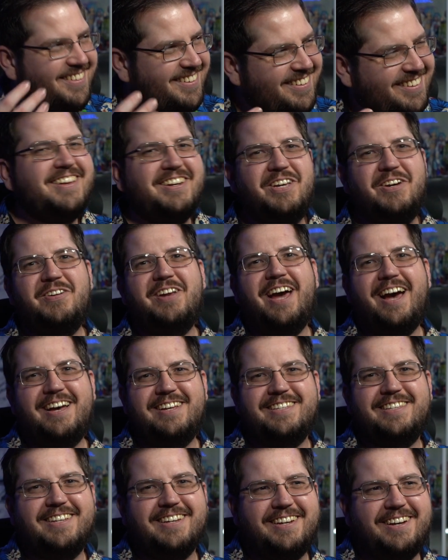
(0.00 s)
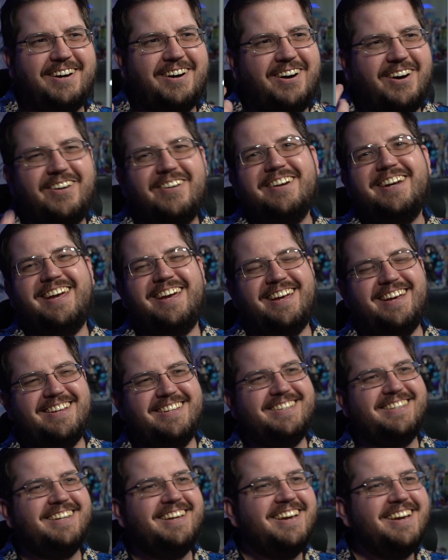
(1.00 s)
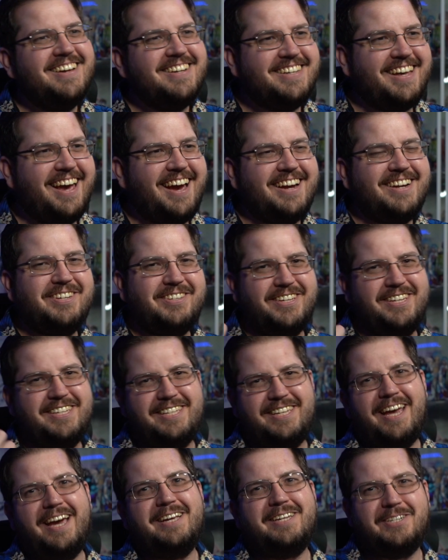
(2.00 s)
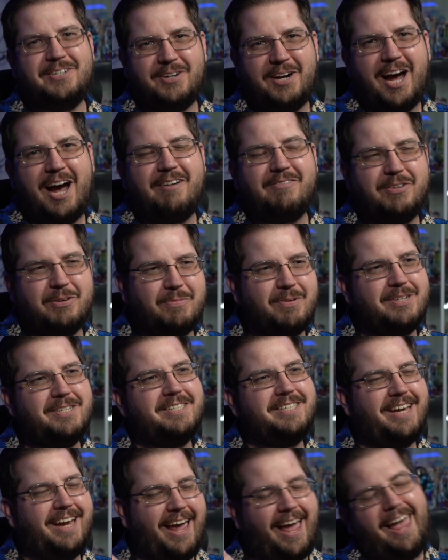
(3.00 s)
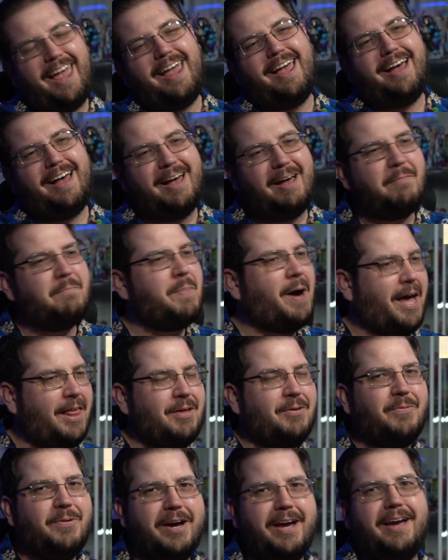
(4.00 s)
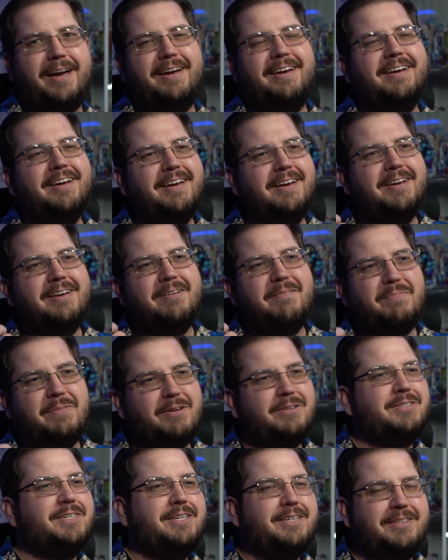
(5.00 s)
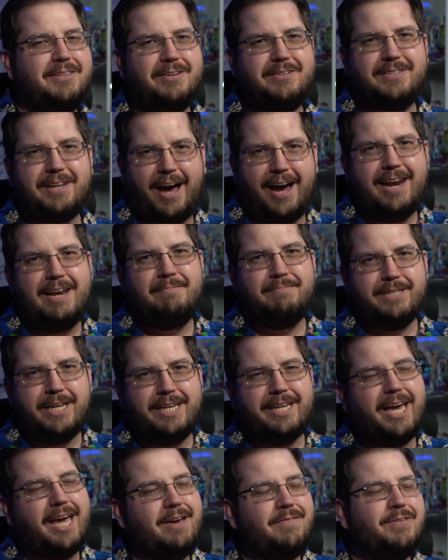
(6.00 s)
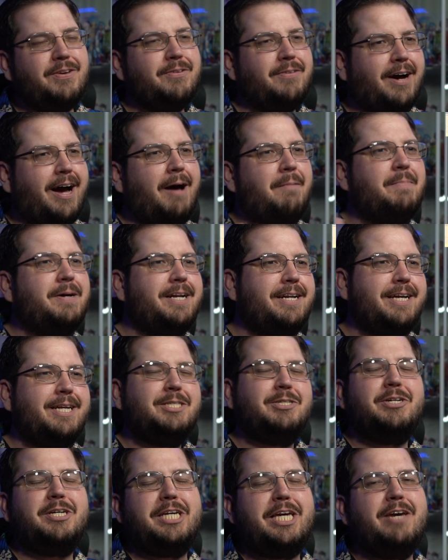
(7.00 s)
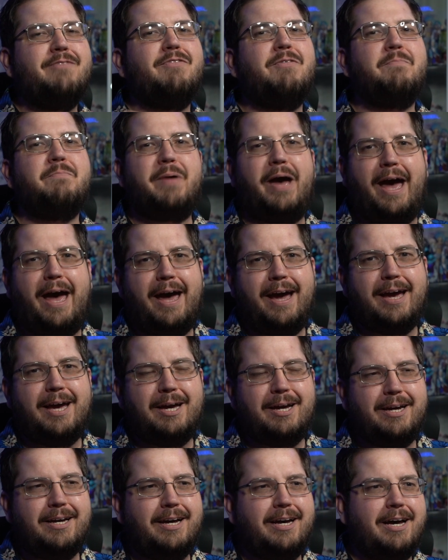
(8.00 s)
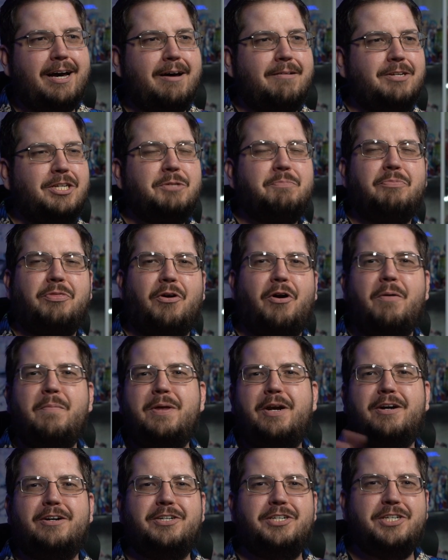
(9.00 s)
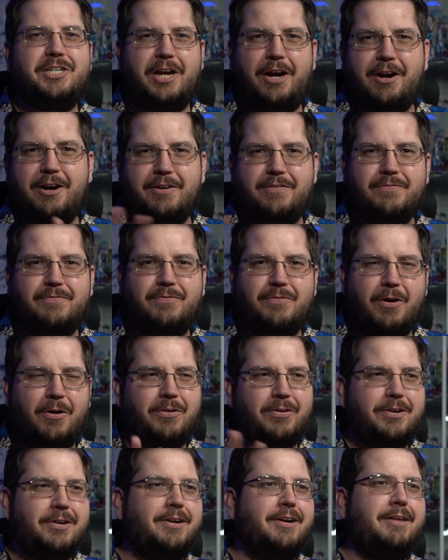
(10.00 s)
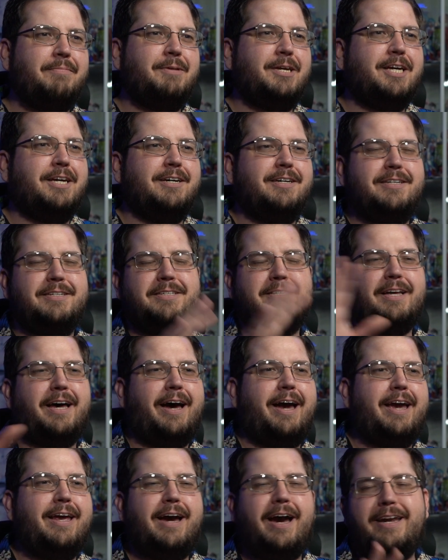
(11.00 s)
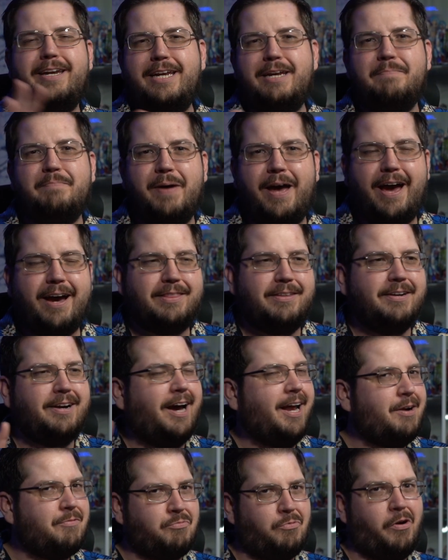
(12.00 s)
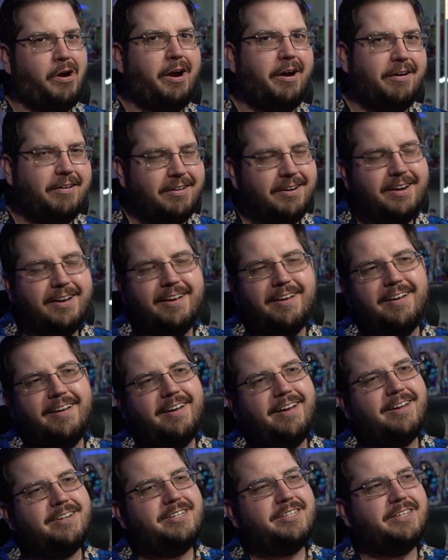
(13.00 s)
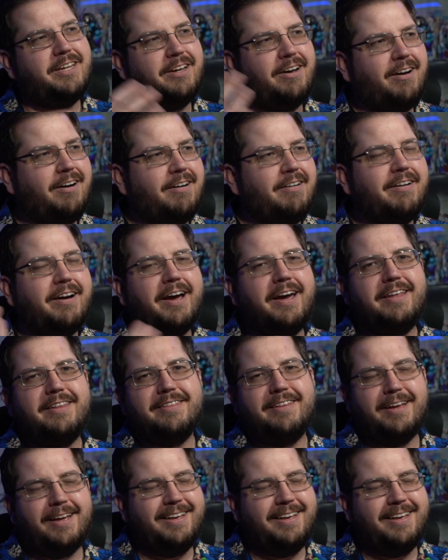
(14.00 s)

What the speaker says: the dude has the cojones to actually text her afterwards and say, "Hey, by the way, those items I gave you, I'm gonna need you to give them back. Just throw them in our shared folder because I need them back. They're kind of rare." She's like, "All right."